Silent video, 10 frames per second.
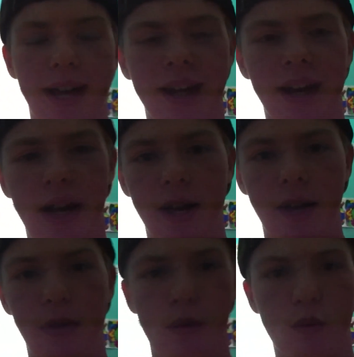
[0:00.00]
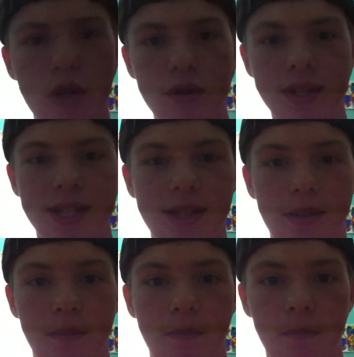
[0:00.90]
like uh, the Roots
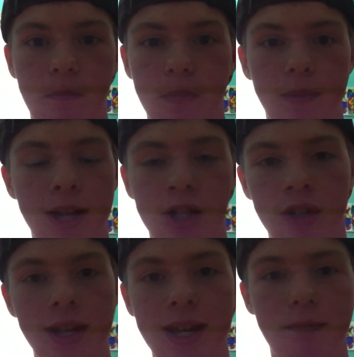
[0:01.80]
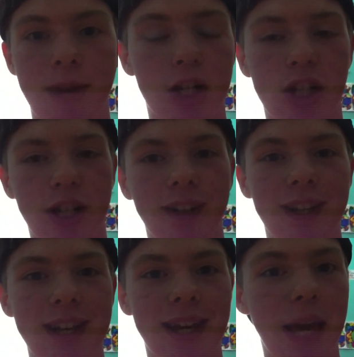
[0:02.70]
magically
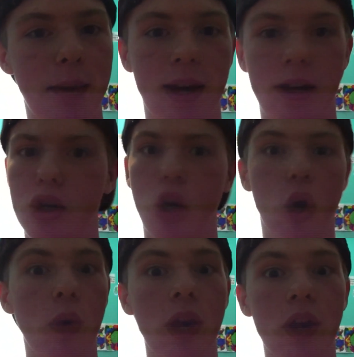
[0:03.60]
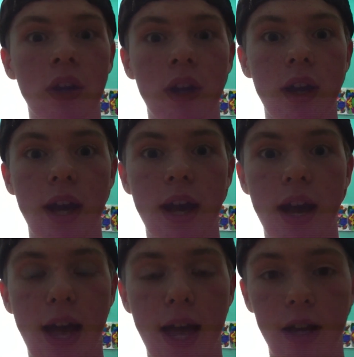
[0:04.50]
magically came out of nowhere
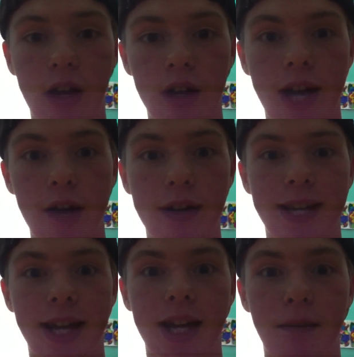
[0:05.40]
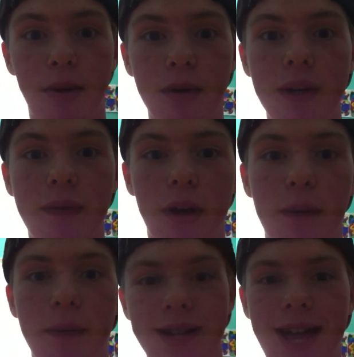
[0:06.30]
and are now attacking
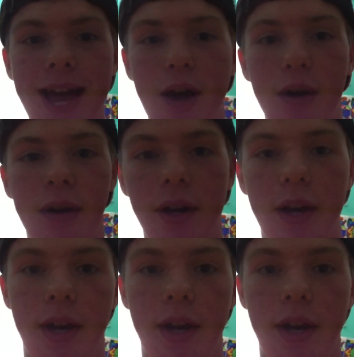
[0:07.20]
Ponyville, but now